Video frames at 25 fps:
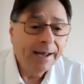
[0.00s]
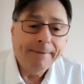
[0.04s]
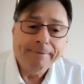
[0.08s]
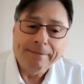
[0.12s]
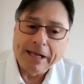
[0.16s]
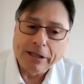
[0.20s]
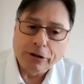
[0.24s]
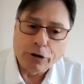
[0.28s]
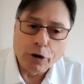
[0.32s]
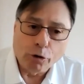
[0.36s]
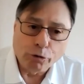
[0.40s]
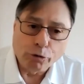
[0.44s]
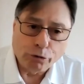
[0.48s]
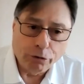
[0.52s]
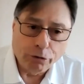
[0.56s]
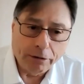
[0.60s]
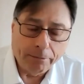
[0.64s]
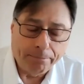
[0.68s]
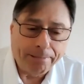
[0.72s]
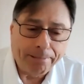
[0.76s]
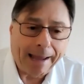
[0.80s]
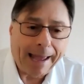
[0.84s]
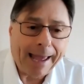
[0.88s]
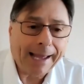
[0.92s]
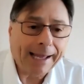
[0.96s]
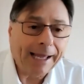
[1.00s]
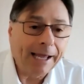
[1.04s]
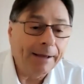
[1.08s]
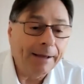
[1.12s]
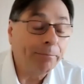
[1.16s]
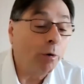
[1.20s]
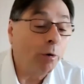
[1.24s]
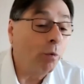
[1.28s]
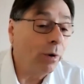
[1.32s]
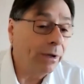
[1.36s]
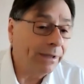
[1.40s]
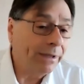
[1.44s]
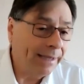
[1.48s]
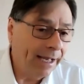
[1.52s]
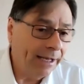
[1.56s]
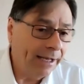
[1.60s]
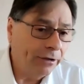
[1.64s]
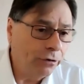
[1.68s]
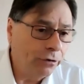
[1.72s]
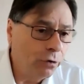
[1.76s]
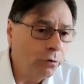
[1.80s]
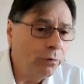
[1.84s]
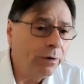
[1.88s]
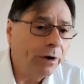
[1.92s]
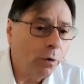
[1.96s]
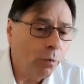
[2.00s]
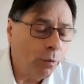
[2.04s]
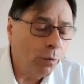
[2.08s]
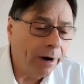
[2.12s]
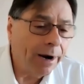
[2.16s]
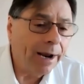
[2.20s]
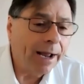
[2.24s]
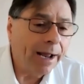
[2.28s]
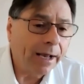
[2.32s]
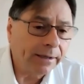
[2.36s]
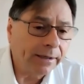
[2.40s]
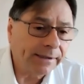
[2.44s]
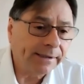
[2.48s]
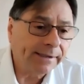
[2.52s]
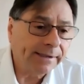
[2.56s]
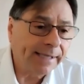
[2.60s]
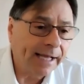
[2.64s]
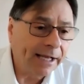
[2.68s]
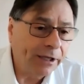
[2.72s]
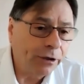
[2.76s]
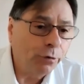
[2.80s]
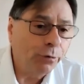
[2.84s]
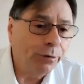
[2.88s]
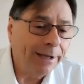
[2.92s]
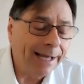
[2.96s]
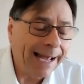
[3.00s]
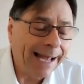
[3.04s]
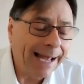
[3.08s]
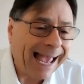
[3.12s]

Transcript: they don't do the packing, but what they do in a warehouse is they do the